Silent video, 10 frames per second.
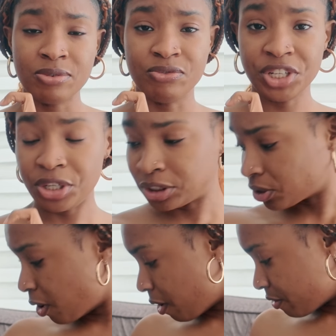
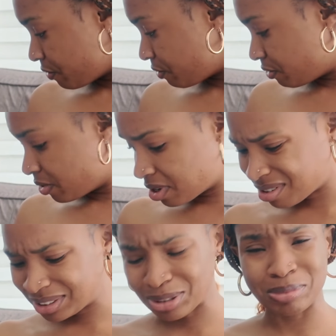videos of
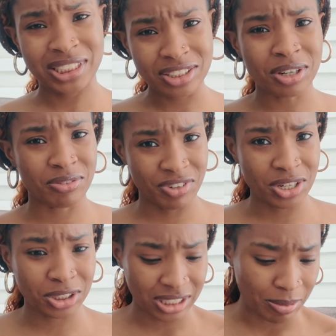some TikTok
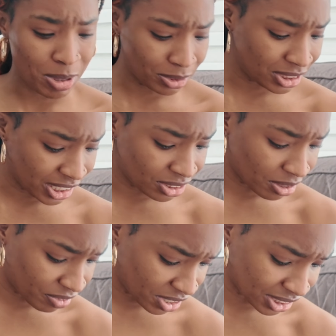videos, like people's
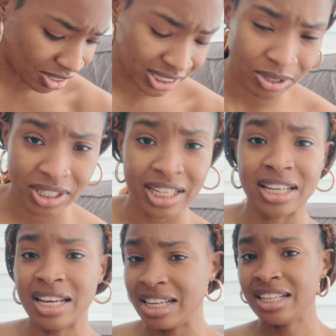TikTok videos, and I was like, okay,